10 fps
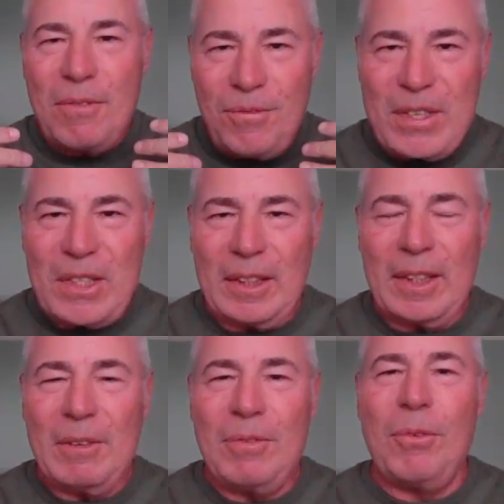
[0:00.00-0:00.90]

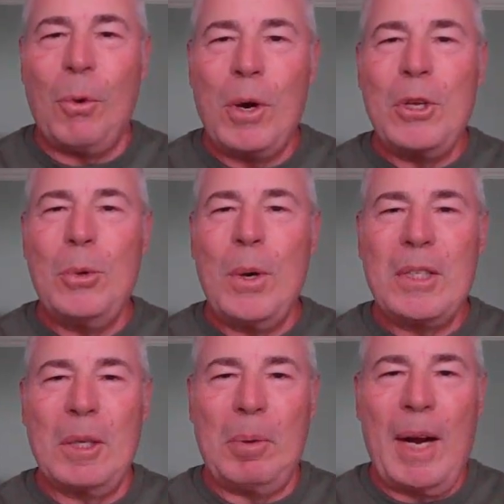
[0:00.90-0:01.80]
physically for you
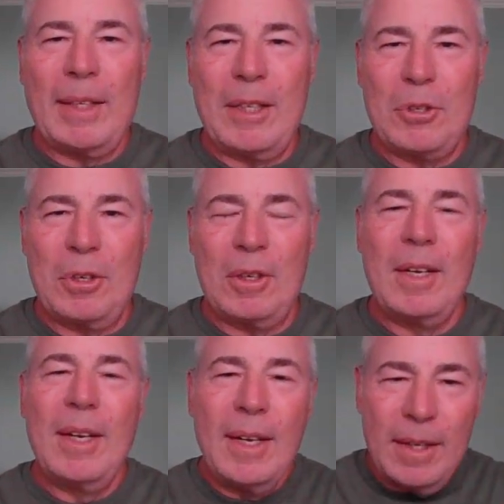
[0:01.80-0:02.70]
as the practitioner.
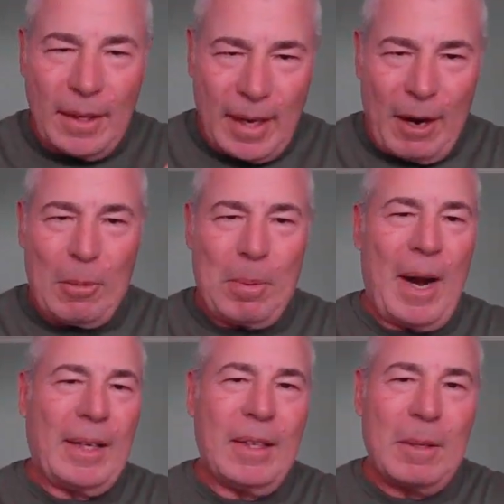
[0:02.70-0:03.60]
The
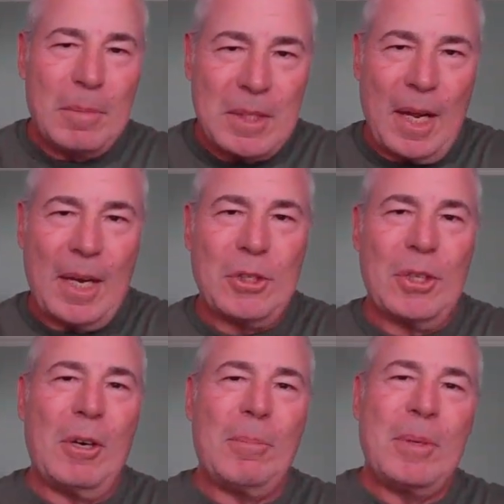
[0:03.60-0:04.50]
chiropractor, the massage
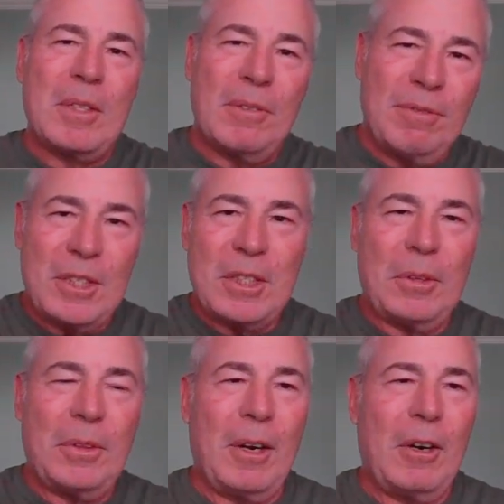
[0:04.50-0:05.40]
therapist, the
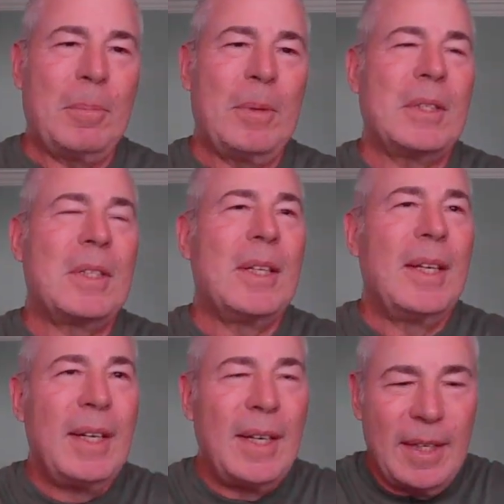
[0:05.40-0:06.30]
physical therapist,
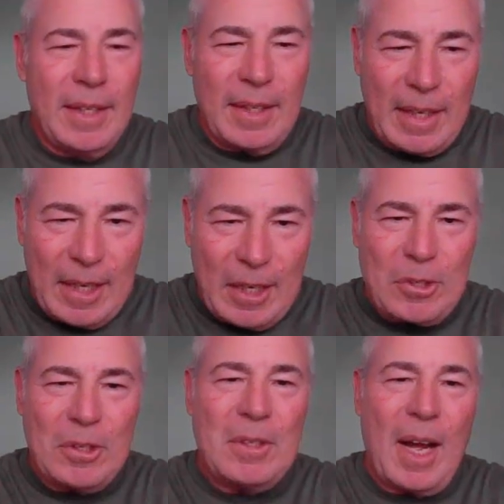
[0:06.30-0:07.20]
the
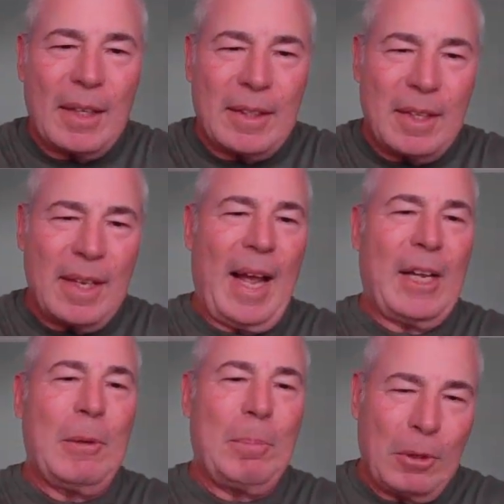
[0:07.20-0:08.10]
Eastern doctor, the
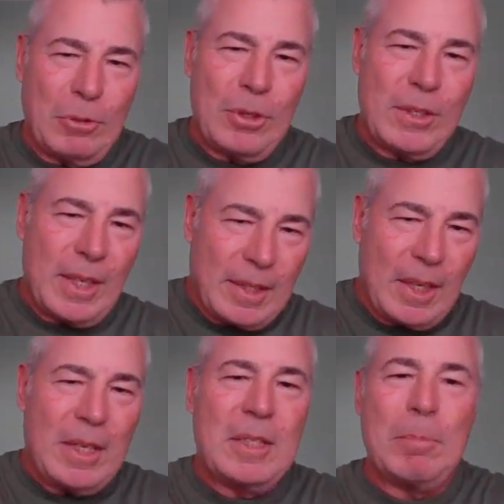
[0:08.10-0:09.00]
acupuncturist that
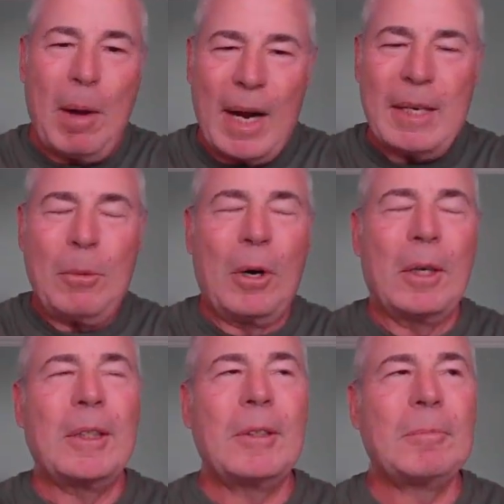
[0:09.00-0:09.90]
does body
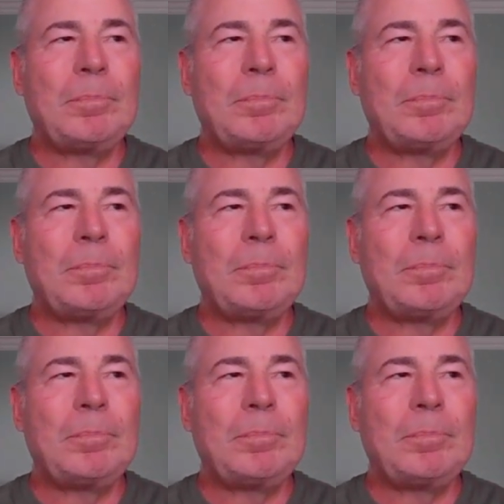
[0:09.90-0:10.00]
work,